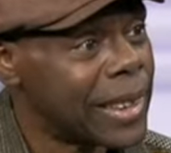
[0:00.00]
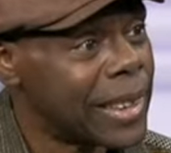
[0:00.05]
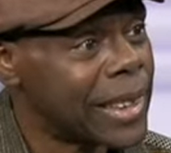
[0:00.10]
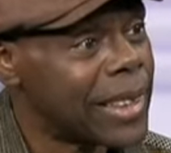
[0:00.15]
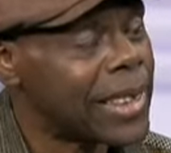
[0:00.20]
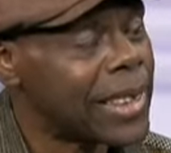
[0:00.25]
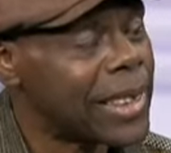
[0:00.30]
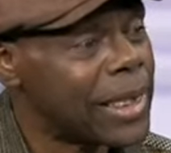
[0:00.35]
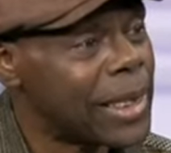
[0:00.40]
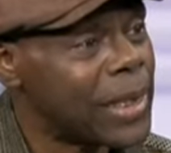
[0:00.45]

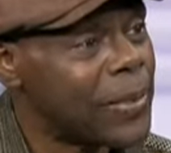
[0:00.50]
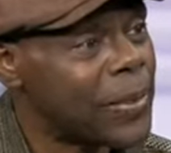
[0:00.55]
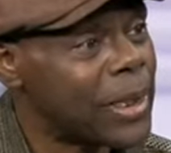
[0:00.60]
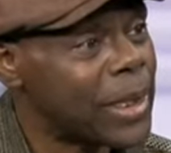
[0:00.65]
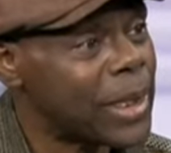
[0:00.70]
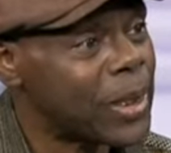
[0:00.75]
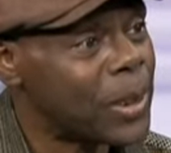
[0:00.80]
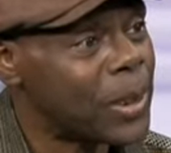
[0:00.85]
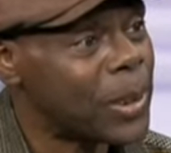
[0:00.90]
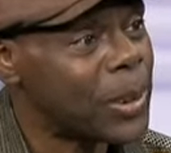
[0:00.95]
it leaves
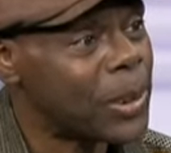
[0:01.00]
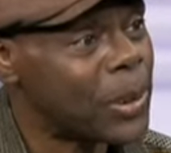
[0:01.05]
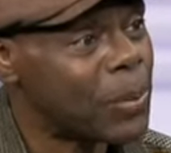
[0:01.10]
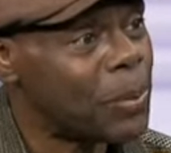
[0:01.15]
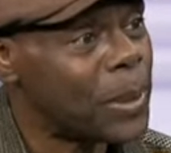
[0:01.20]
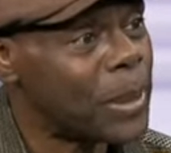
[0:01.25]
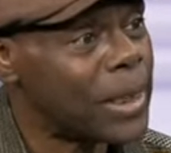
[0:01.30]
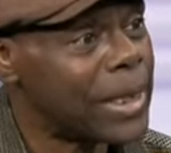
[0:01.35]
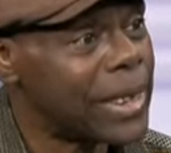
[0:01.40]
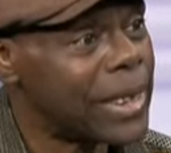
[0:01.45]
a lot to
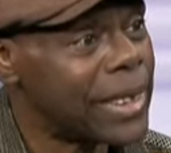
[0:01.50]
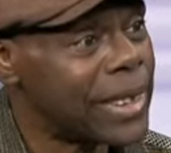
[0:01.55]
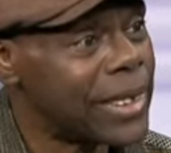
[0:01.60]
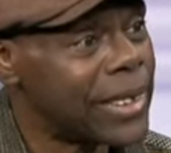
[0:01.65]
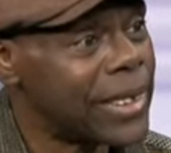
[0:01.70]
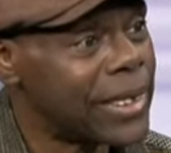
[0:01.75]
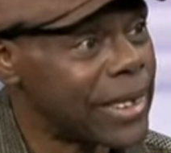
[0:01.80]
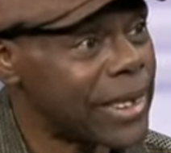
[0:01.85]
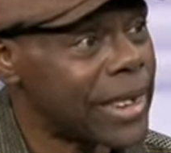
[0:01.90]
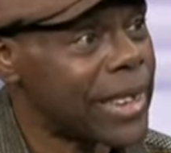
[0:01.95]
be
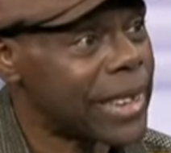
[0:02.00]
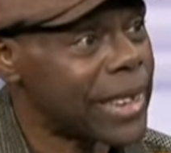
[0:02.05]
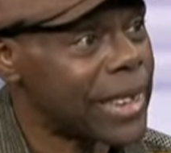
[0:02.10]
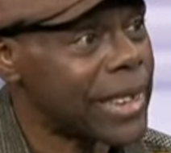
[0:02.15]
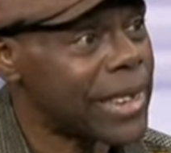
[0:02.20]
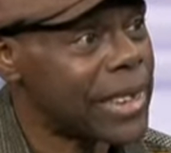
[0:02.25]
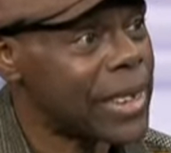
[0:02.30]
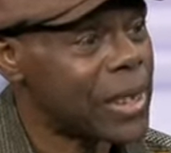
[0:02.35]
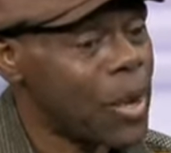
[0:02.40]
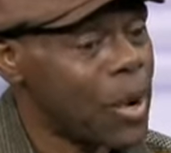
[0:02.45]

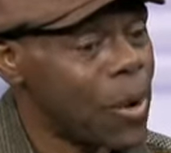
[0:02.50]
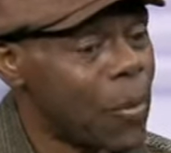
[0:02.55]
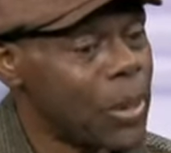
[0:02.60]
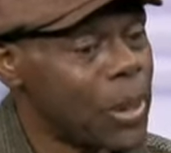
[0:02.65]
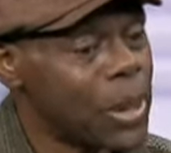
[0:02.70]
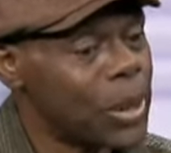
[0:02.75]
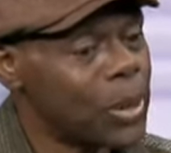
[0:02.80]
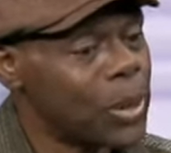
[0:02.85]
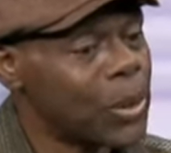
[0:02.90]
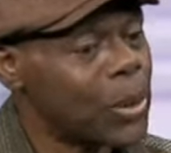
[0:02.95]
desired. But,
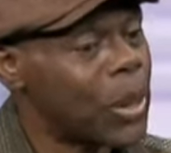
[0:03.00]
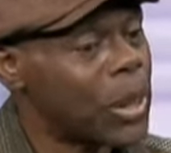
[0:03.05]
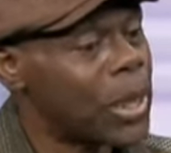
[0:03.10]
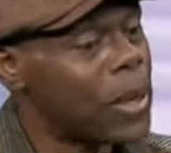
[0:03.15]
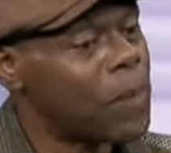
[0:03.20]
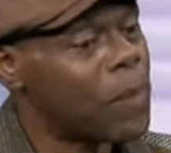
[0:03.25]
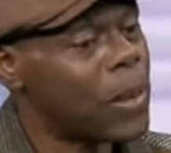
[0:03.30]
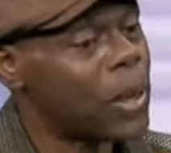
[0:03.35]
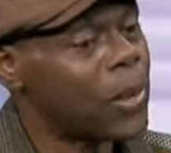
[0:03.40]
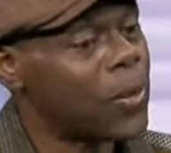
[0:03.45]
when but you talk in,
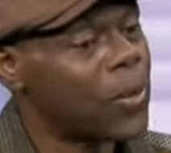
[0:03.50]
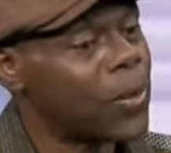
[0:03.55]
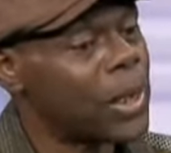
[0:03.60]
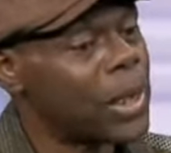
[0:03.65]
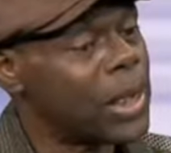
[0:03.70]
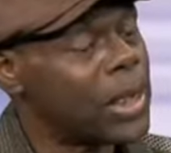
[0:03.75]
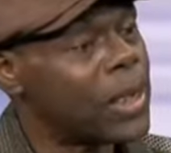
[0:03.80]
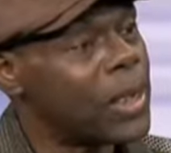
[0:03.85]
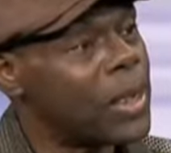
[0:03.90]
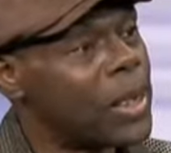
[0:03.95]
about
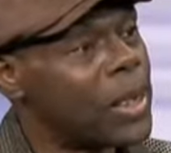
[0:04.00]
fairness,